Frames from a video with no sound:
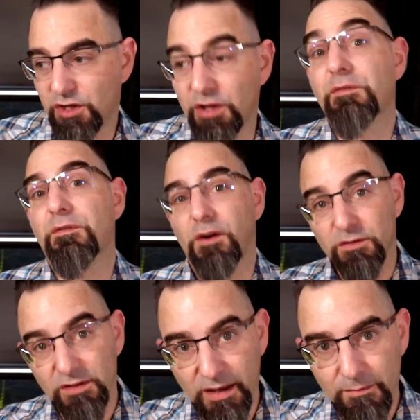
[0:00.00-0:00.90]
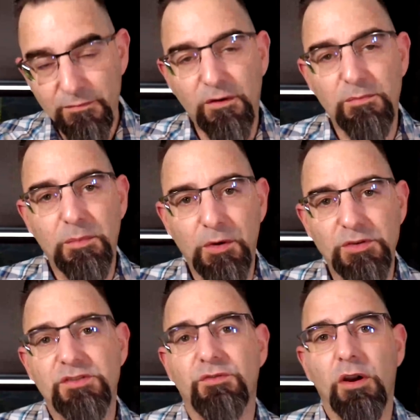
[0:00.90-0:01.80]
convert them from
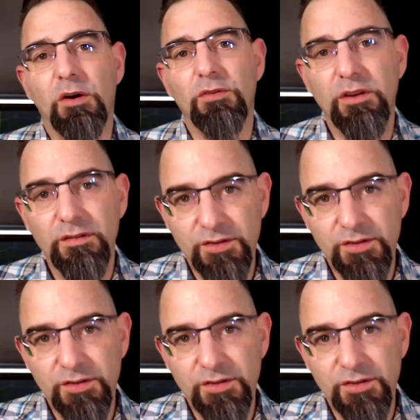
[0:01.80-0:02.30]
immersed grown